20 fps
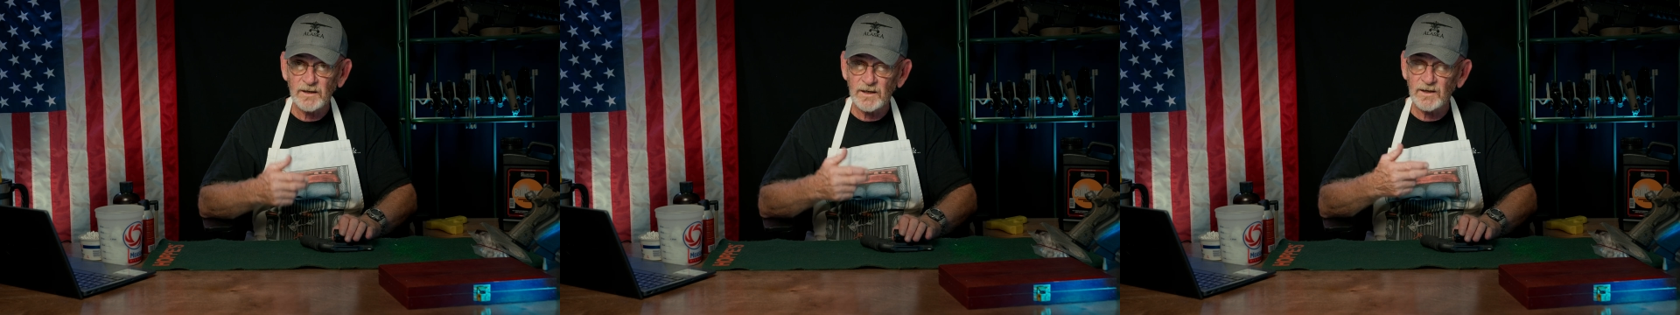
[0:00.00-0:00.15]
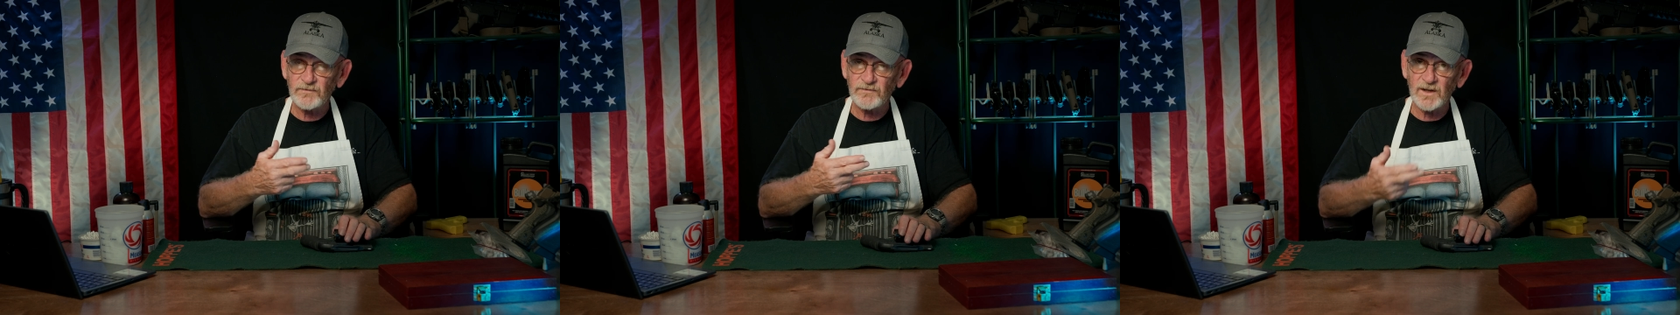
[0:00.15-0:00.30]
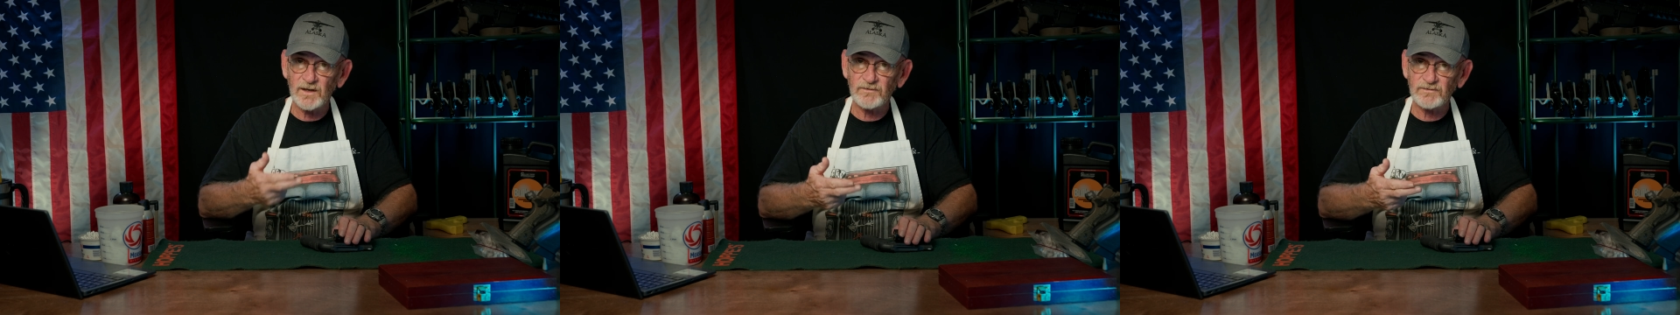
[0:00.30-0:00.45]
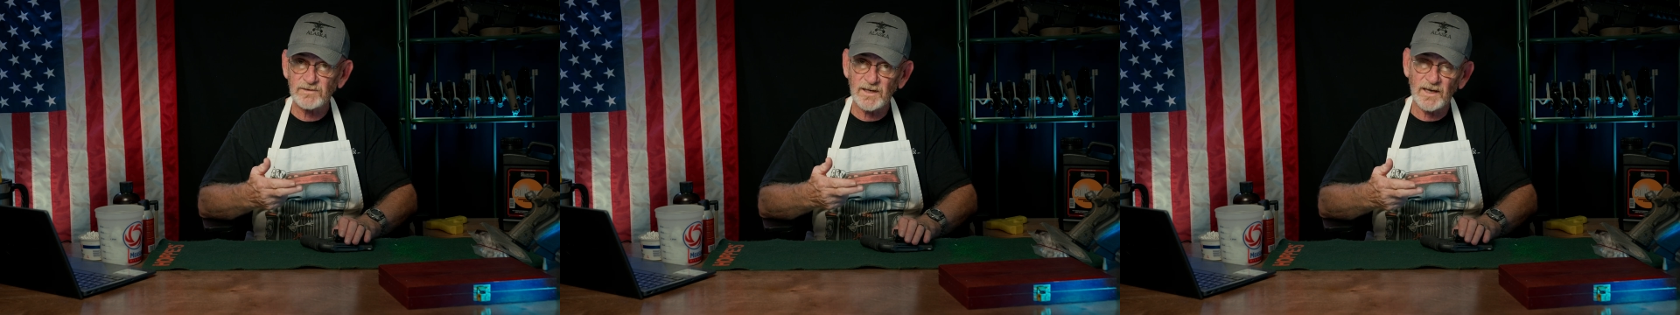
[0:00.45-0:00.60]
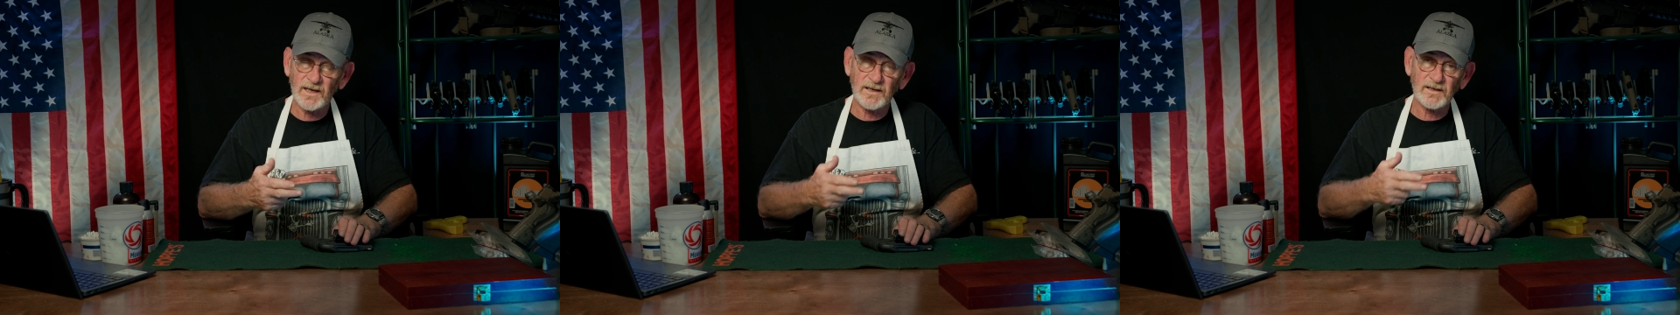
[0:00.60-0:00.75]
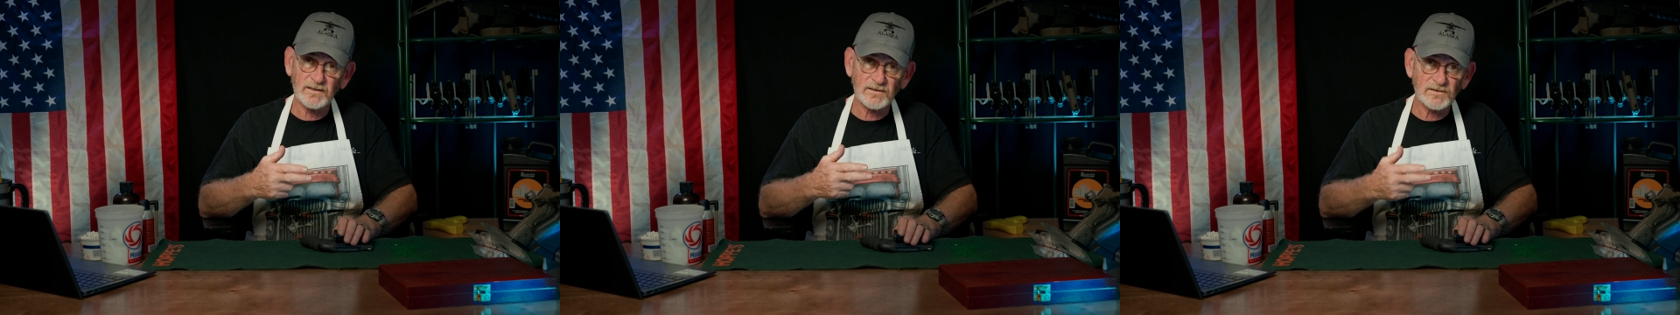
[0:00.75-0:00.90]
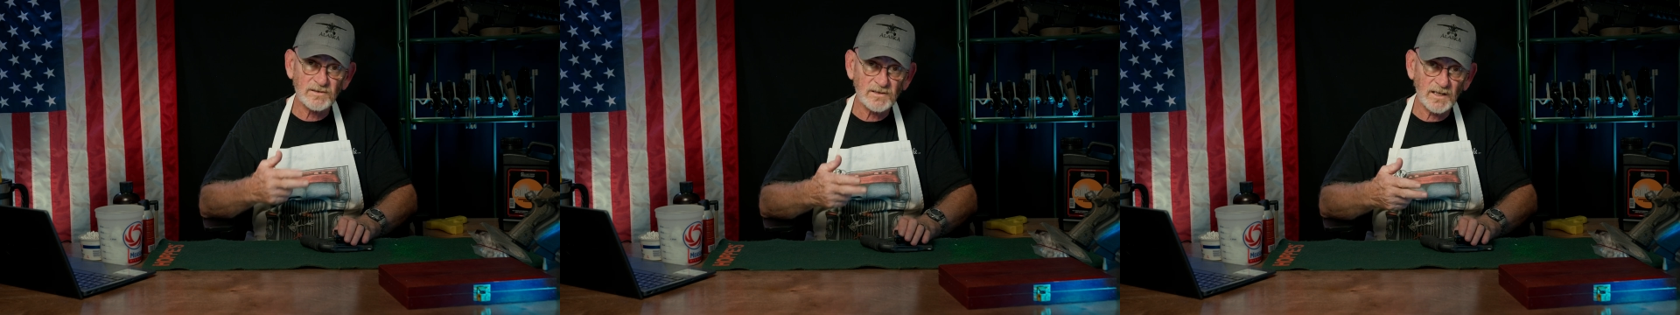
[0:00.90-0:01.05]
if they've sat
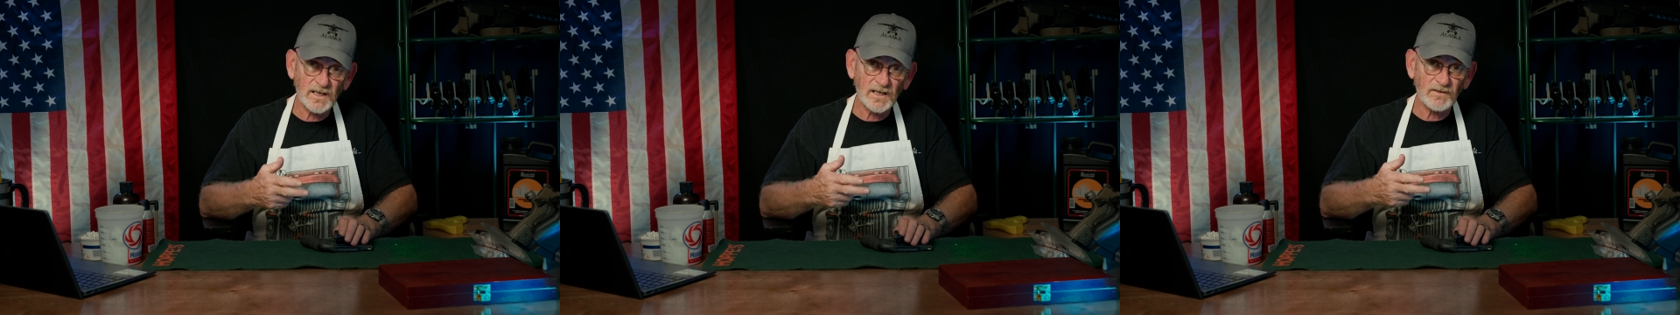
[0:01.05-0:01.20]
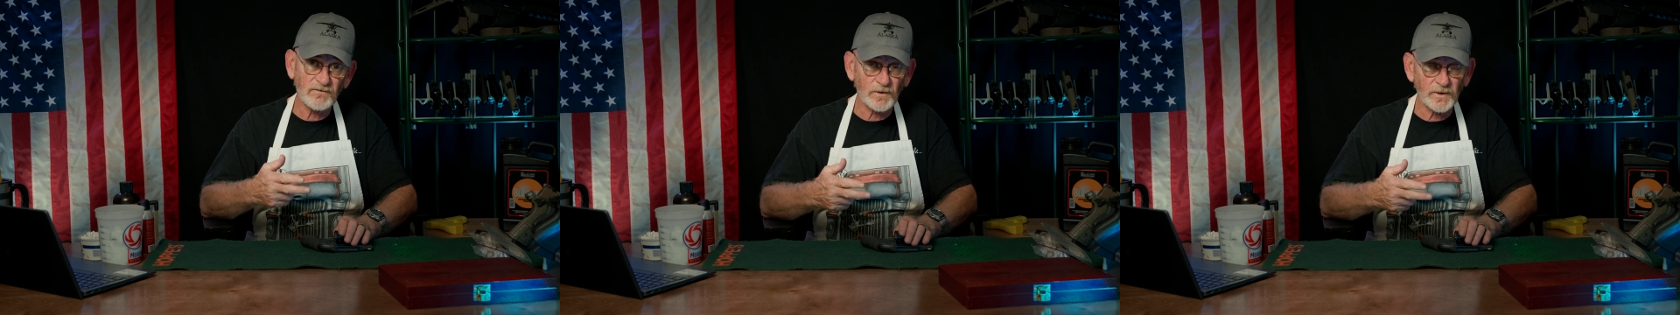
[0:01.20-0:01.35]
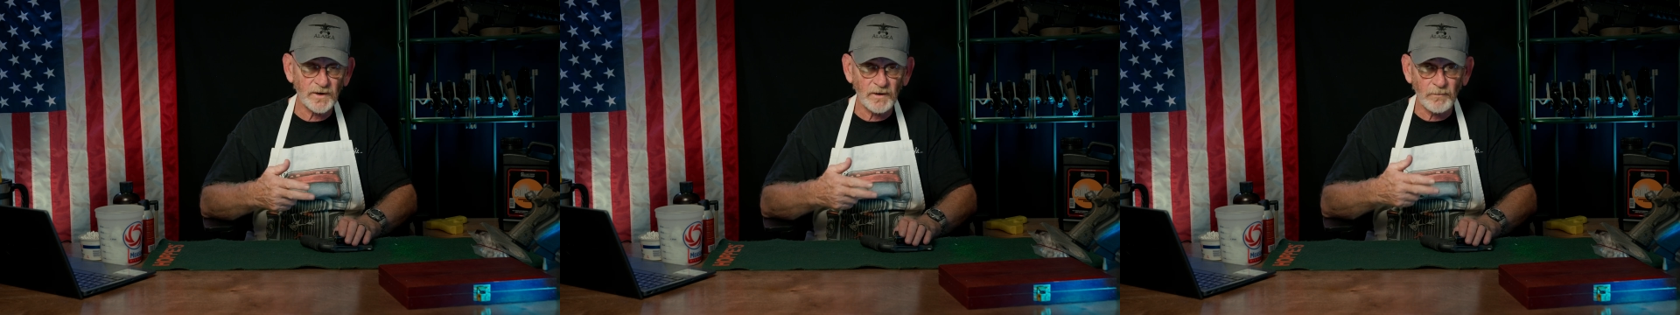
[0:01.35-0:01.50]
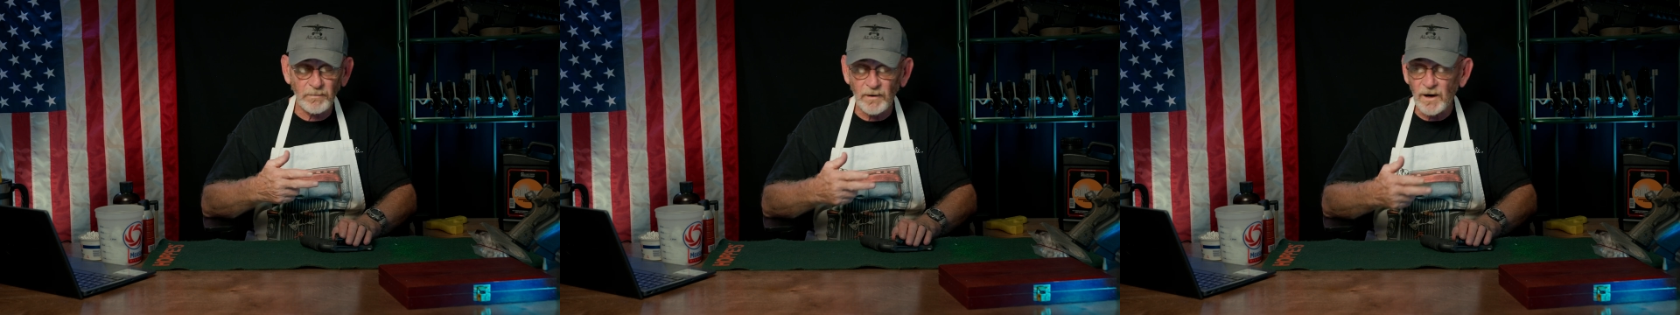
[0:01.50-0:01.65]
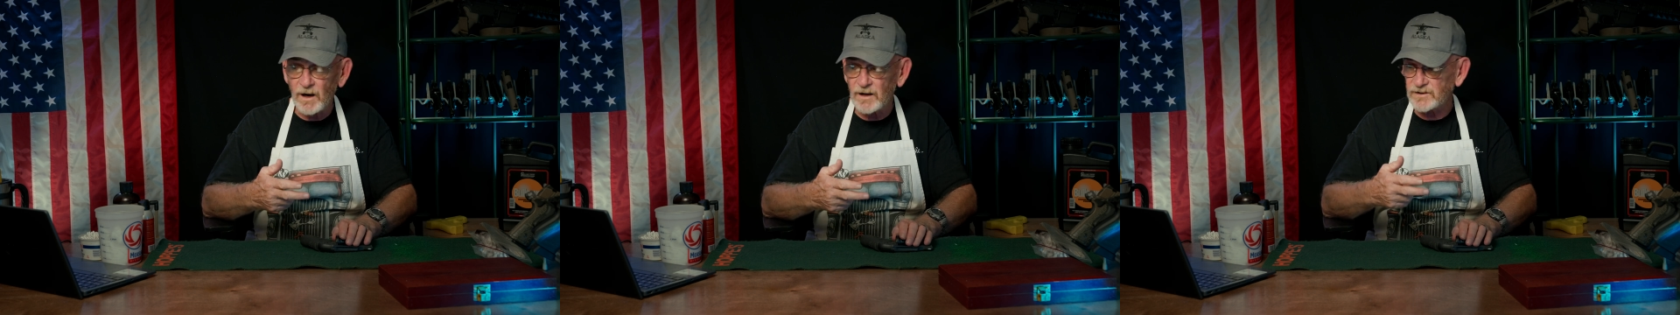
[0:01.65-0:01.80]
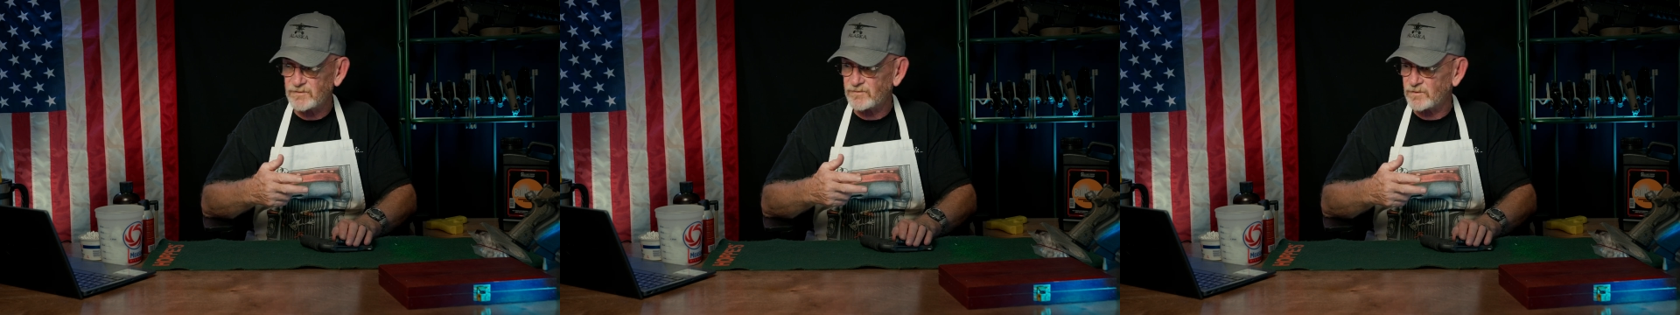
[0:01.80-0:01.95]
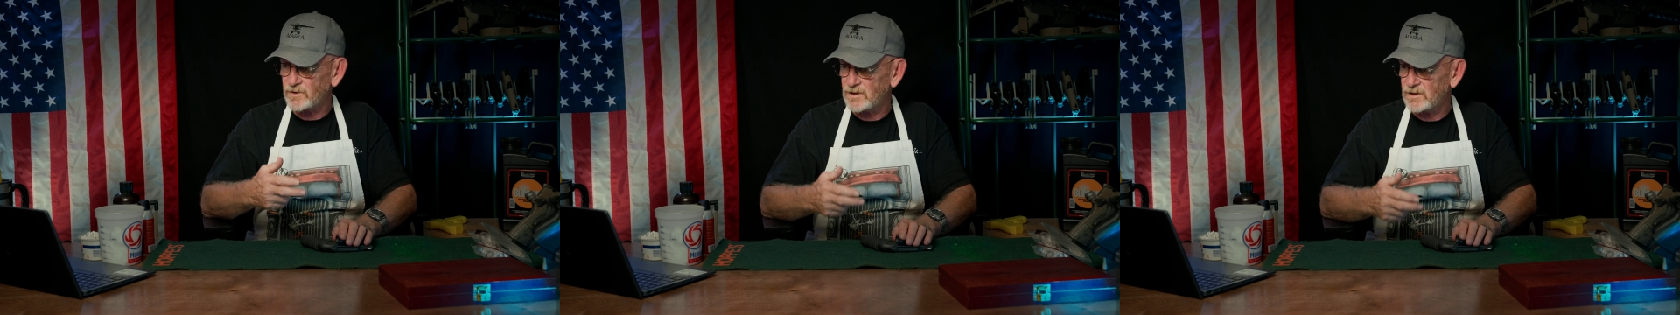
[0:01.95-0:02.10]
in a safe or in a
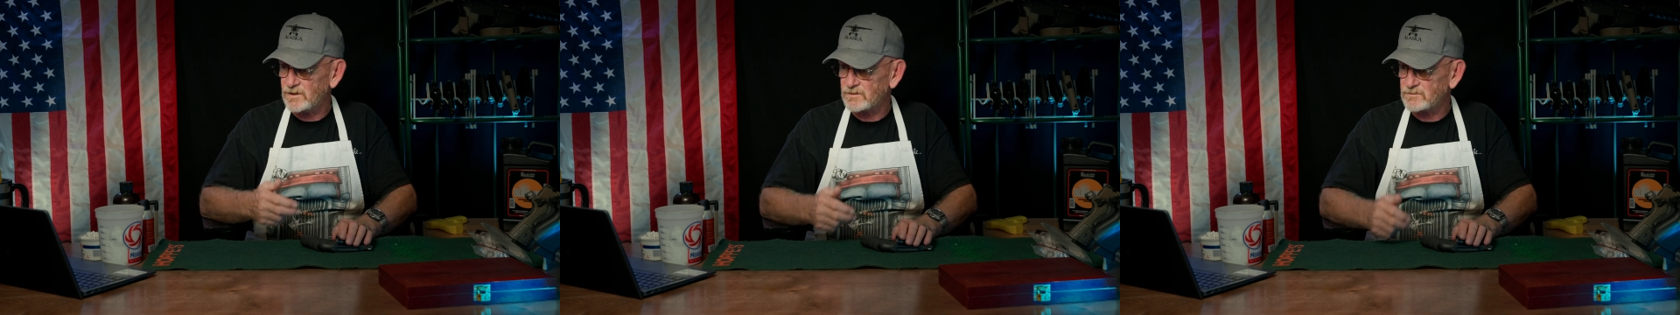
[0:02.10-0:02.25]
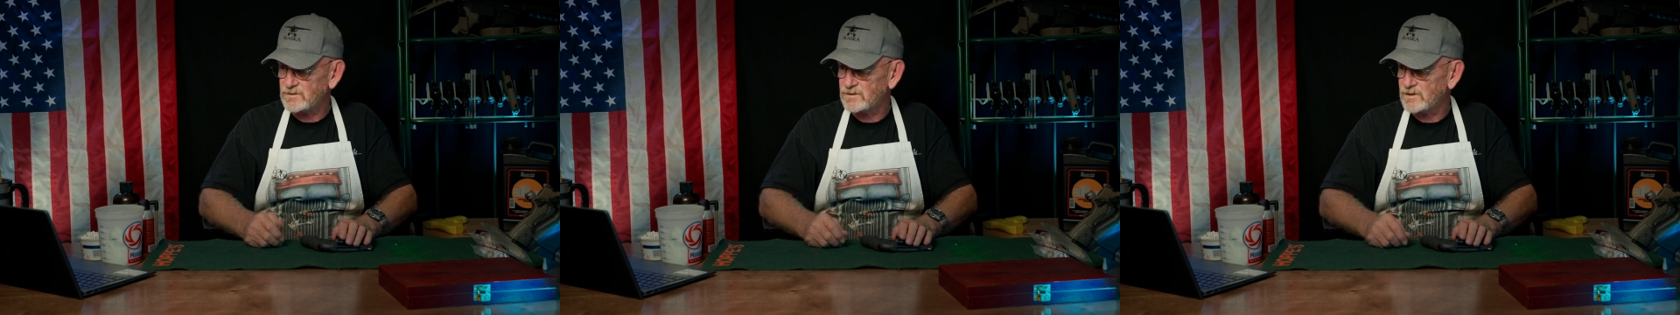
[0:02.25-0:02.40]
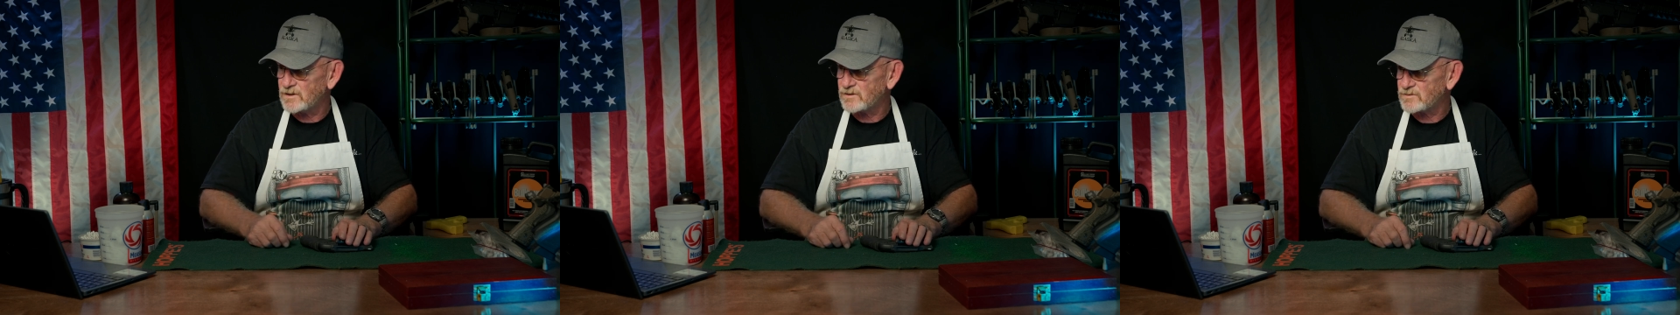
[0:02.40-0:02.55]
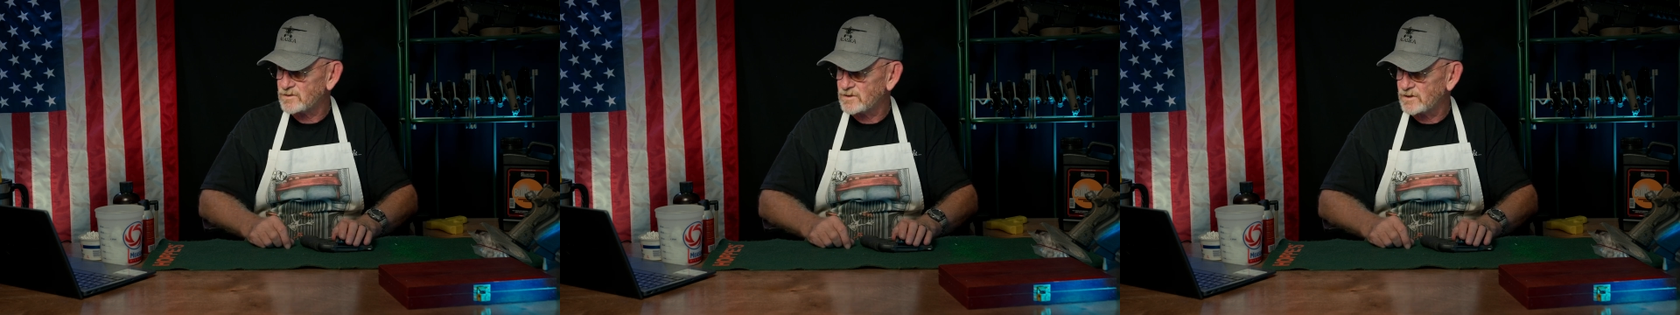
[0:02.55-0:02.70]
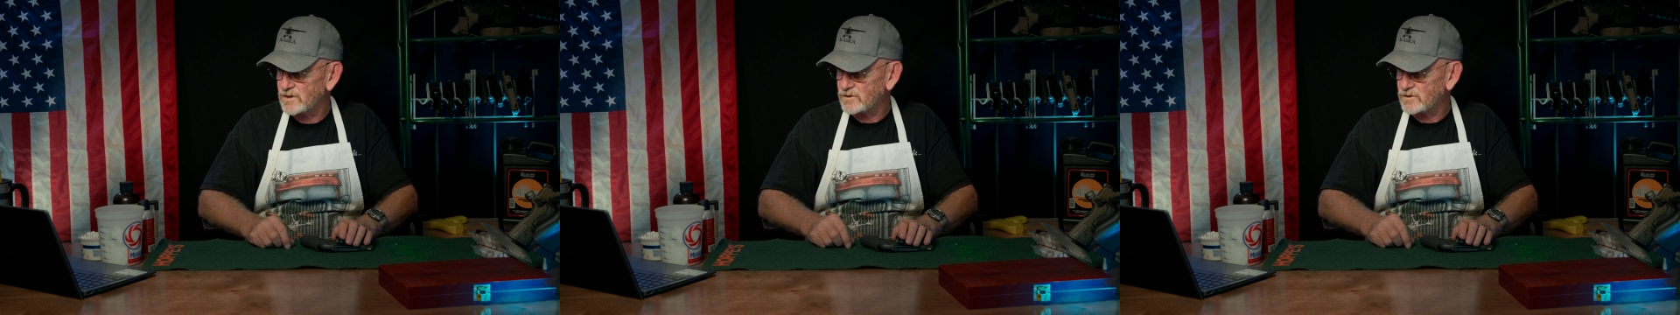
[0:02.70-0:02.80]
box for years and years and